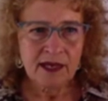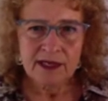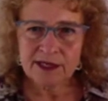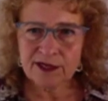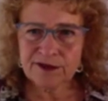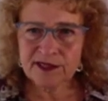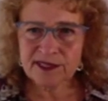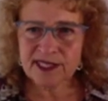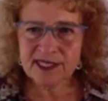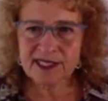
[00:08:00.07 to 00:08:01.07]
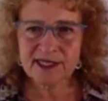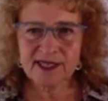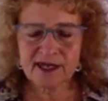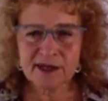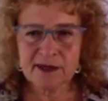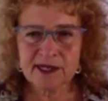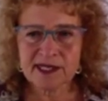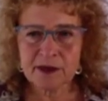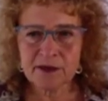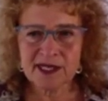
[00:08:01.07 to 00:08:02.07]
So, the first thing to know is
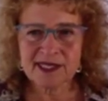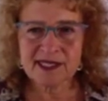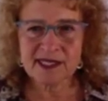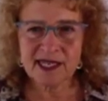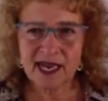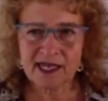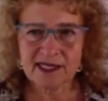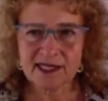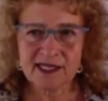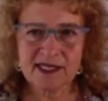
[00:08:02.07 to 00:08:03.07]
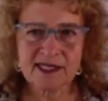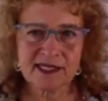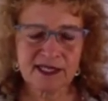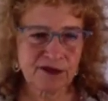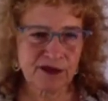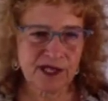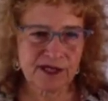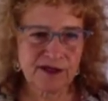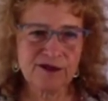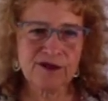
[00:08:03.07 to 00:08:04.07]
that one's sex is
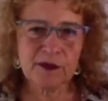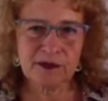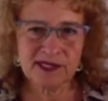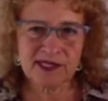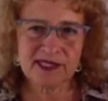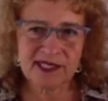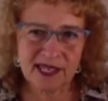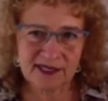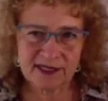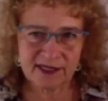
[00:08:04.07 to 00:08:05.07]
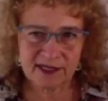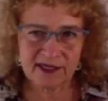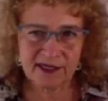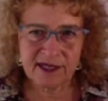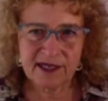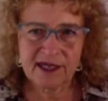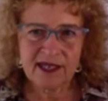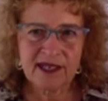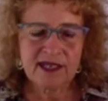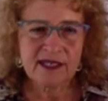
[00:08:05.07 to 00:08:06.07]
different from one's gender.
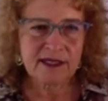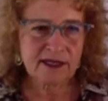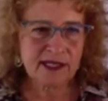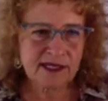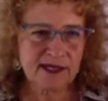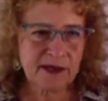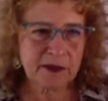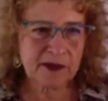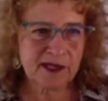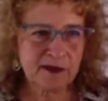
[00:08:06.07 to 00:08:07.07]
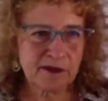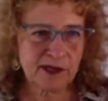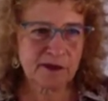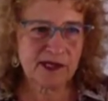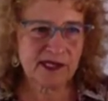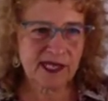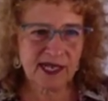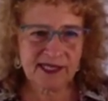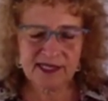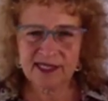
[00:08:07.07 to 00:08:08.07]
So let's start with the purple
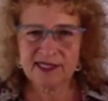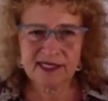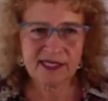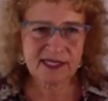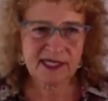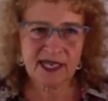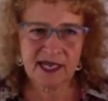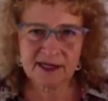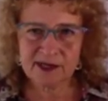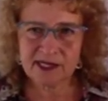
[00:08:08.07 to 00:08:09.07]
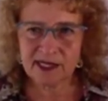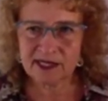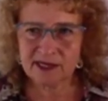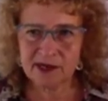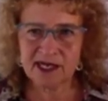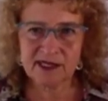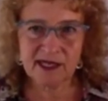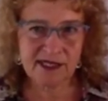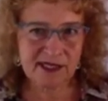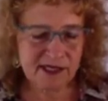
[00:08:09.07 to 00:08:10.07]
line on this slide, which says
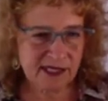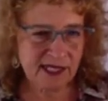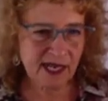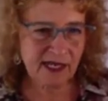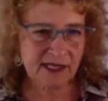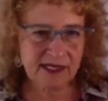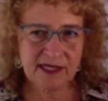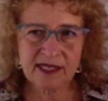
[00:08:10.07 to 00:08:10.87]
biological sex.